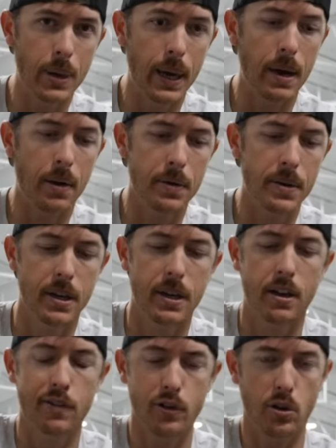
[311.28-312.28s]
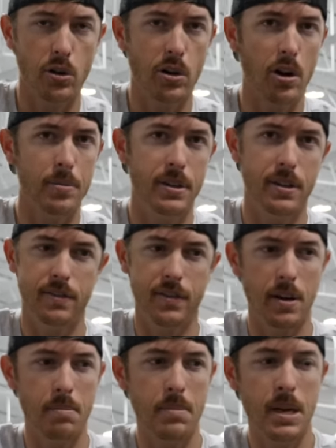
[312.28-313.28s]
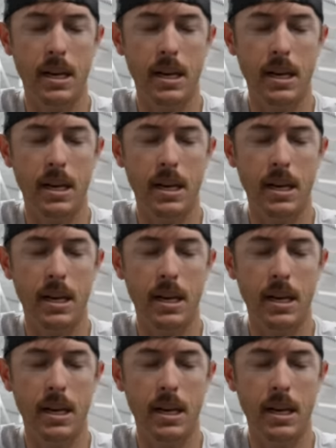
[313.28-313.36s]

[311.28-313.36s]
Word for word: pound fluorocarbon if I'm